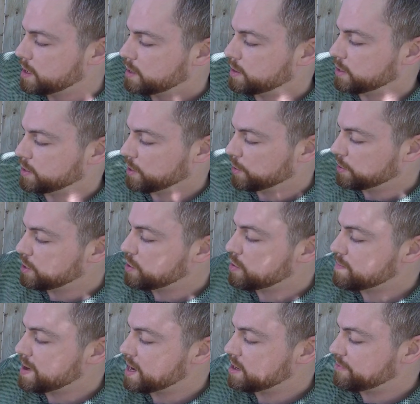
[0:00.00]
The Yo-Yo
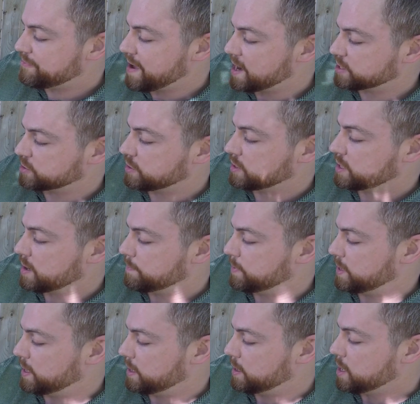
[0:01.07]
Manufacturing
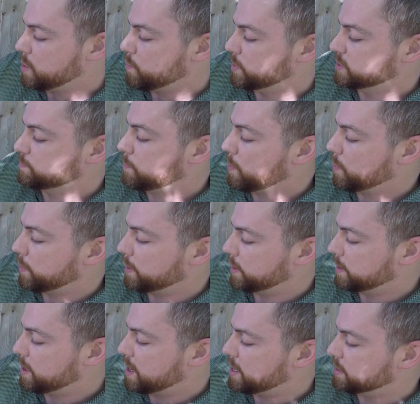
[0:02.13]
Company was
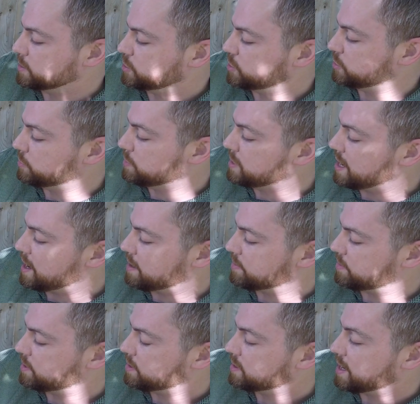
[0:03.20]
born on June 9,
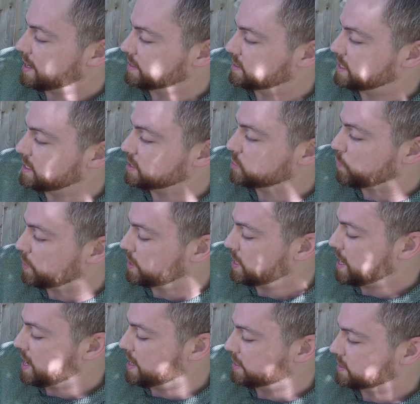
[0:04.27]

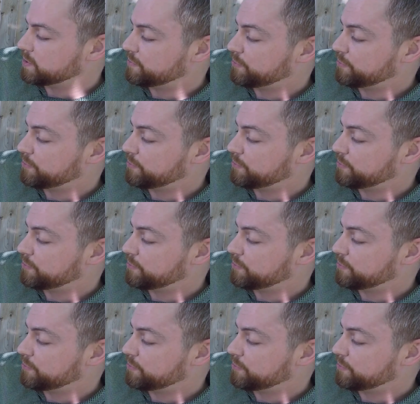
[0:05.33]
1928.